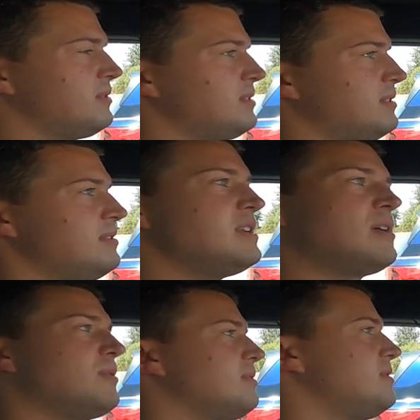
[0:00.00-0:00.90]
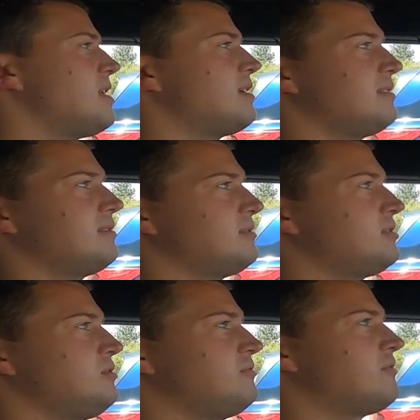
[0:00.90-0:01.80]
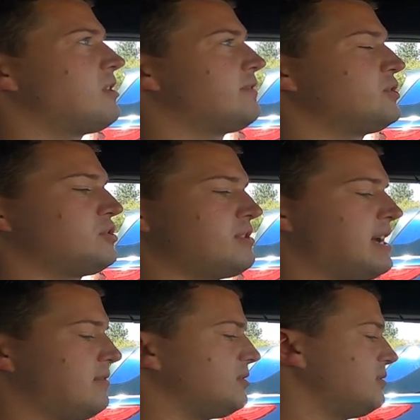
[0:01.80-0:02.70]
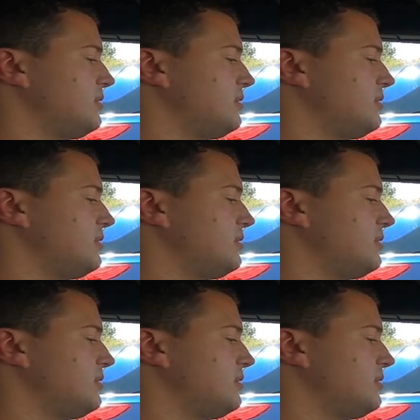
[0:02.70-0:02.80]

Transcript: maybe? Too? No, not too far of a travel.